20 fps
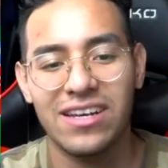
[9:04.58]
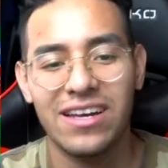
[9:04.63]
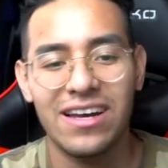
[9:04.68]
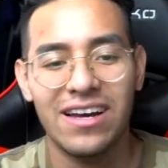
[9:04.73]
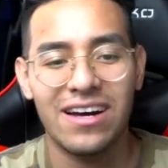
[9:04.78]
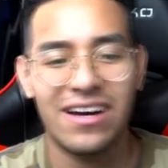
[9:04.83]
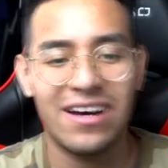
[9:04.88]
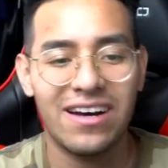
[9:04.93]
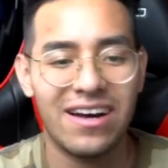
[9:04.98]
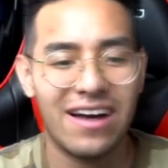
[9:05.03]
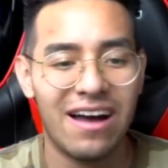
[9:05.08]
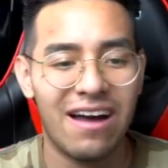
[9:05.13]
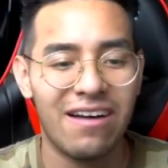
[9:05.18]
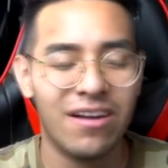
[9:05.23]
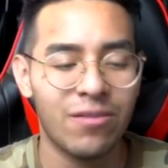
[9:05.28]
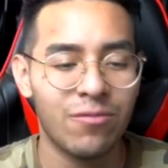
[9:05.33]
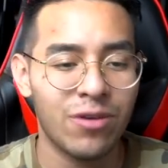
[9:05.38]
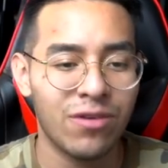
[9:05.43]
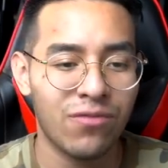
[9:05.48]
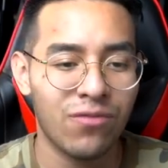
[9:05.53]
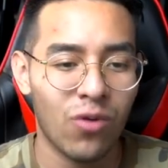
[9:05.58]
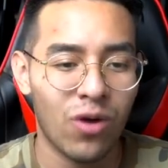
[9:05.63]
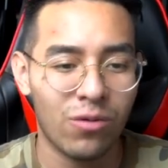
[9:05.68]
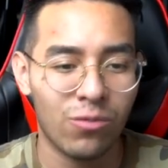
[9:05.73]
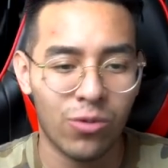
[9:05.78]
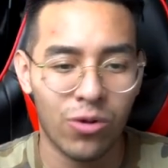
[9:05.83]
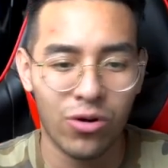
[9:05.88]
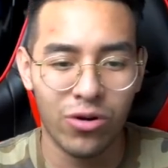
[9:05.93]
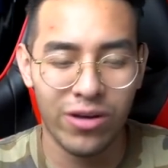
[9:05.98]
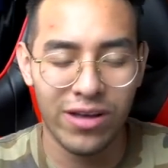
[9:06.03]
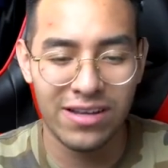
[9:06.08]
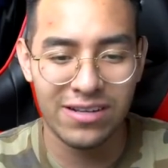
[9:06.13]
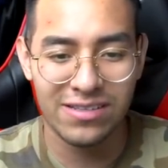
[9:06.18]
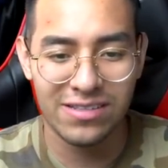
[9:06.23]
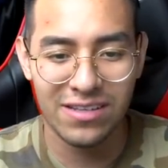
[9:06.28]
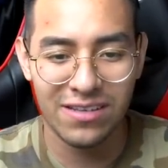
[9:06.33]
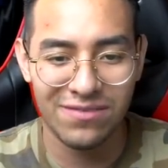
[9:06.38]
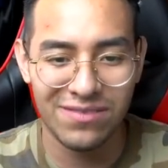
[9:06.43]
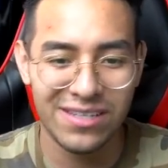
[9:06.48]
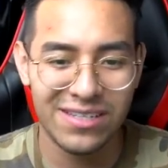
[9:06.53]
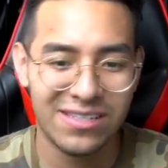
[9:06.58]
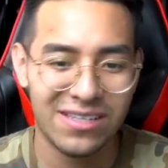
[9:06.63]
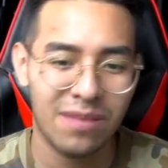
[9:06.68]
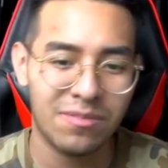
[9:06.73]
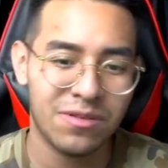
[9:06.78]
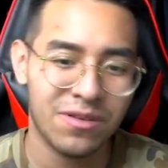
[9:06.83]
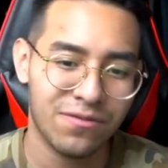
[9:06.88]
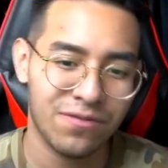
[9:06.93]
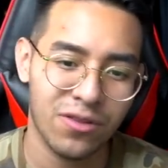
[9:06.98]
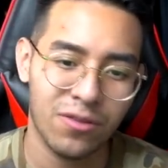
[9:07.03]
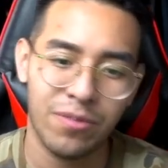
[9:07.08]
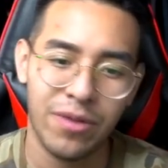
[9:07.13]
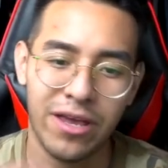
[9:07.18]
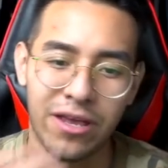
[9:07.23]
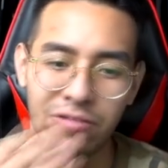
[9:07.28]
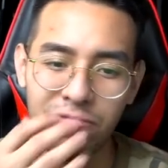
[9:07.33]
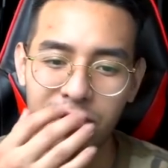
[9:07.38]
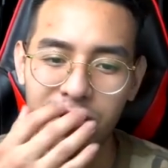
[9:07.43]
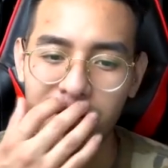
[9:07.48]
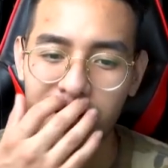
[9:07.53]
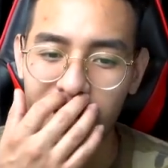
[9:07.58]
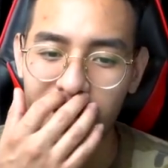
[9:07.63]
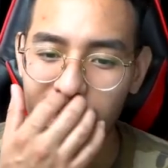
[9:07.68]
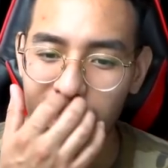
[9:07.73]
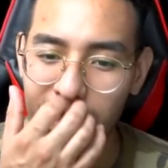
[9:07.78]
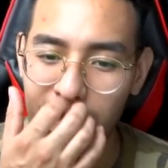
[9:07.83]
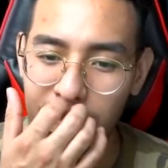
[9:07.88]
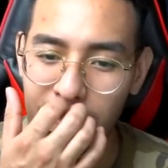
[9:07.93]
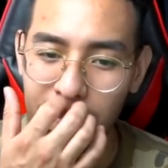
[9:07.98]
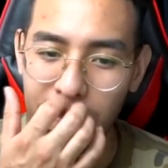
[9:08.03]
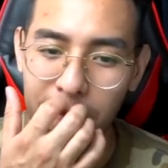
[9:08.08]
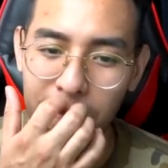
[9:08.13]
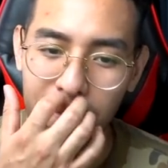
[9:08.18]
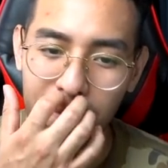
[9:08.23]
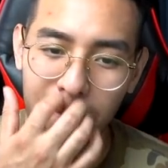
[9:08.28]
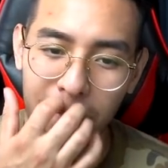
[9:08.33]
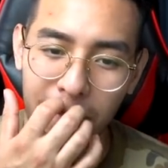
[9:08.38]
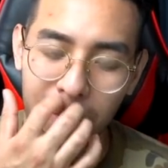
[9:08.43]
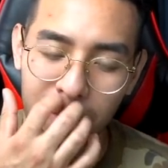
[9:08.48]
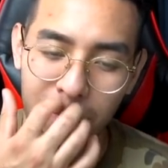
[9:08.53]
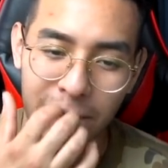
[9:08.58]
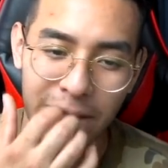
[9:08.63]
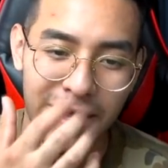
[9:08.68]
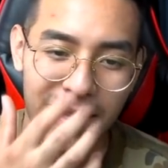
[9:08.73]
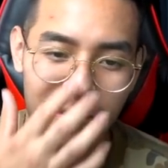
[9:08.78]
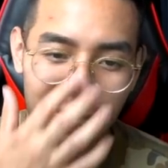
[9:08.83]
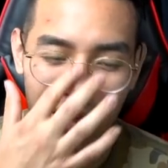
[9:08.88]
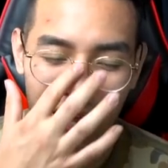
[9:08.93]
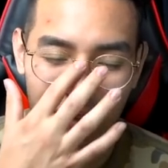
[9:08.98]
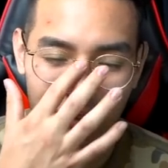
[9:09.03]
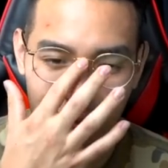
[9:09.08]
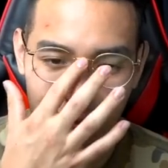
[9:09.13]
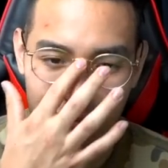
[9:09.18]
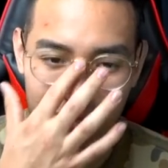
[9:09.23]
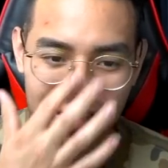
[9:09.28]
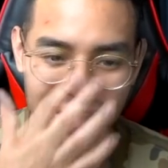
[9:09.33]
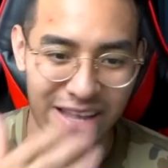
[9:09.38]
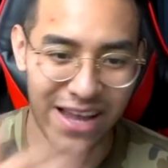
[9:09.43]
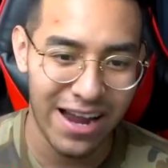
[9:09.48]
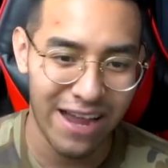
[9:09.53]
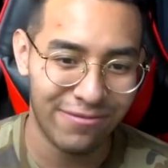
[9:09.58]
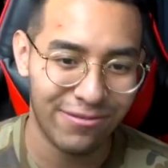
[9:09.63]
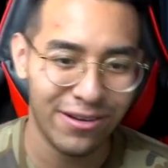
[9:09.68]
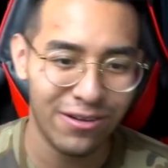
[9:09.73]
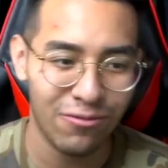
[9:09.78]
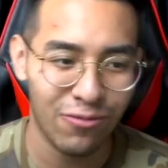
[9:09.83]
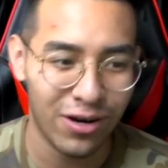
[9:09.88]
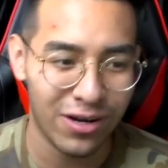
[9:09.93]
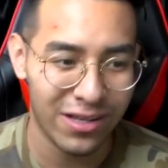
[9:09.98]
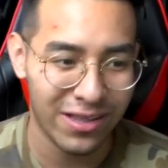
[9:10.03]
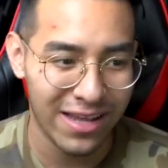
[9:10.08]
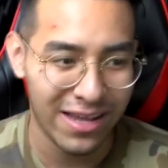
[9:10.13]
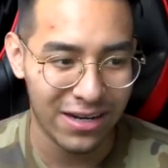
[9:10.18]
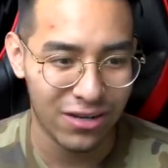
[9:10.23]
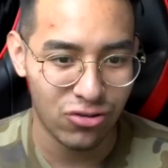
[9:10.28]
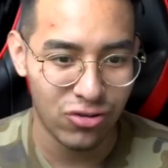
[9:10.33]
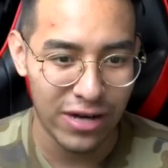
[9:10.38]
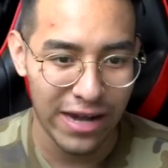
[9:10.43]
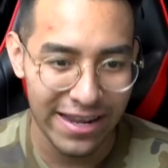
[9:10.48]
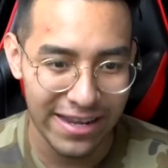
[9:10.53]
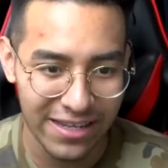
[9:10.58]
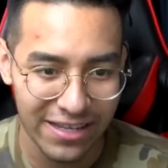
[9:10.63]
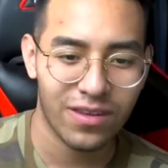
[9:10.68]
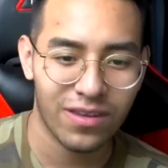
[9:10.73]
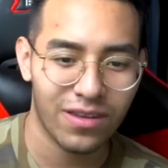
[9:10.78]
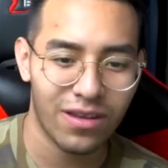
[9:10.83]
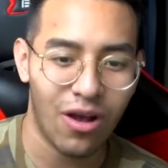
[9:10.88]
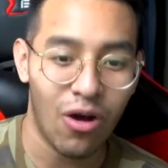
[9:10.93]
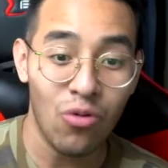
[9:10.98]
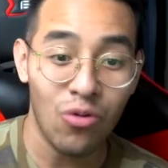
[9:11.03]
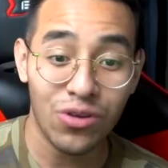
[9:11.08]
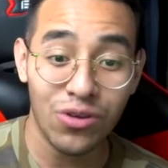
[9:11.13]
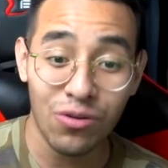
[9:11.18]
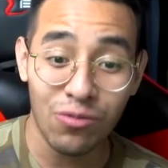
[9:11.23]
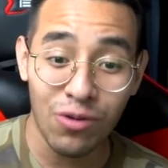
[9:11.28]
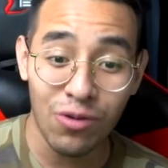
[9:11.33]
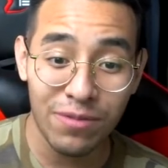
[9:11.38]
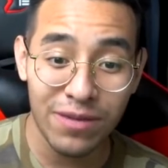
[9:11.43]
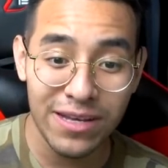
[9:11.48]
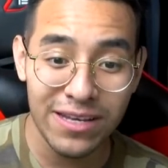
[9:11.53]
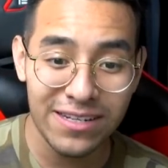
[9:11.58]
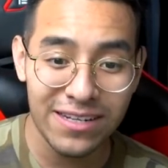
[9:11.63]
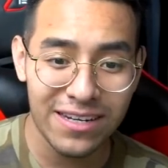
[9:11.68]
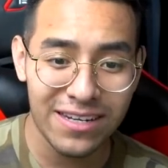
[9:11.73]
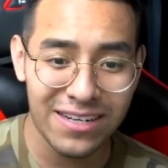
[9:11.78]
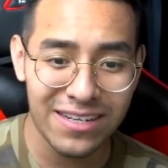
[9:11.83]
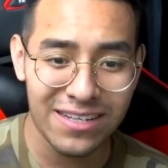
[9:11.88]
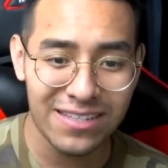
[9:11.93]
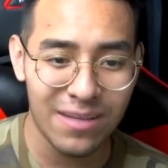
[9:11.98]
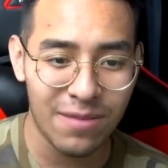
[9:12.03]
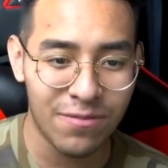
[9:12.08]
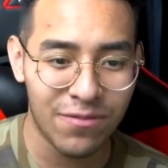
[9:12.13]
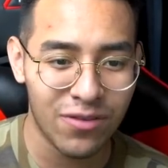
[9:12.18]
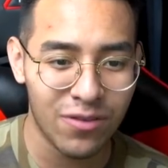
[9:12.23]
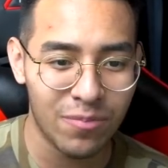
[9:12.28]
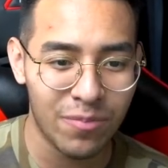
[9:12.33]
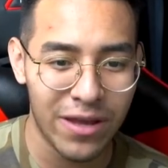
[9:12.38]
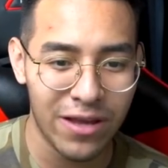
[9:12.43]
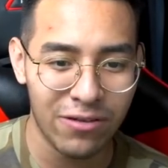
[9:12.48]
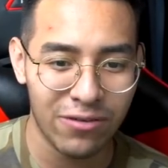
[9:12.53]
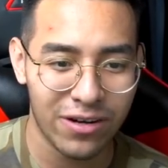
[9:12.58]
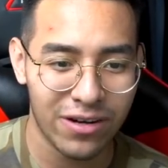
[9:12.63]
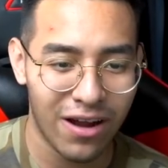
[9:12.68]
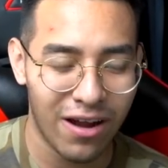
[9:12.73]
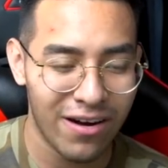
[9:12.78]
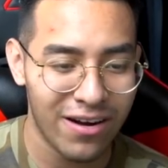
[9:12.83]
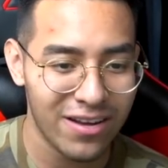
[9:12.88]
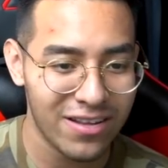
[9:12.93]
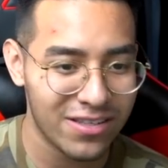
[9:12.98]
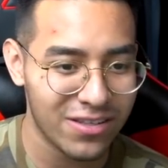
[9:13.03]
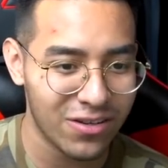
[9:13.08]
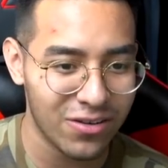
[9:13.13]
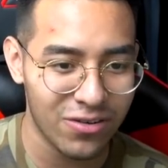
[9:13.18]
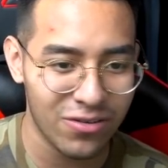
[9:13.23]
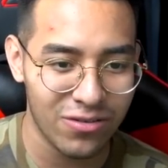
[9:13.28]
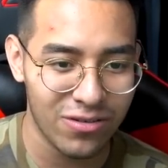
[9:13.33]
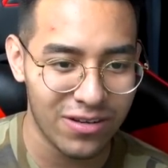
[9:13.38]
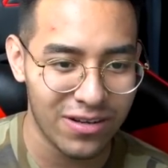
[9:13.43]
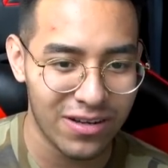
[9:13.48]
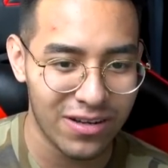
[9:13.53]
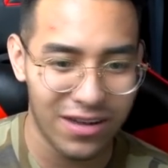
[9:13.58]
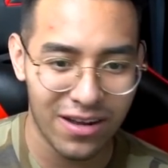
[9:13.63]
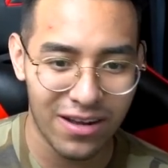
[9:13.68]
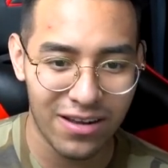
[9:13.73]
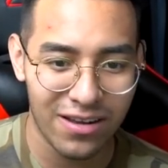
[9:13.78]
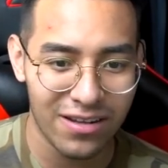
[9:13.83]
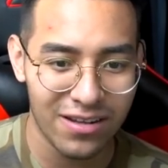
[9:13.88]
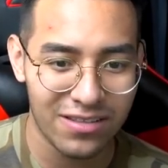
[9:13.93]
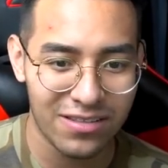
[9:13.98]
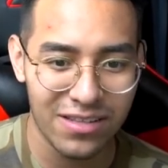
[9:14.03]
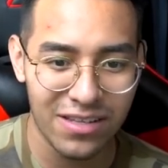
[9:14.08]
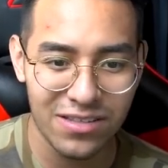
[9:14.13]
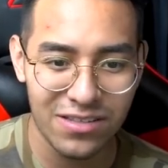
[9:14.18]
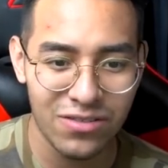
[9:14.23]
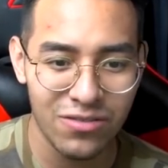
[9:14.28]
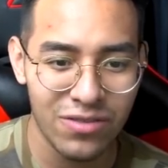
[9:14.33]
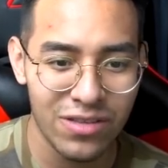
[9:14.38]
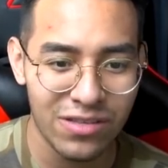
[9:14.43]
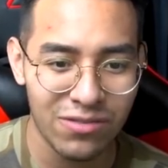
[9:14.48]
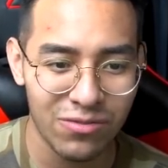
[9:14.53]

Uh, I'll get rid of one royal egg and see if he accepts it for the penguin. Um, Man, I'm kind of upset. I really wanted that dragon. Oh, you know what? But he did hit except for the penguin. All right, so uh, let's let's do this one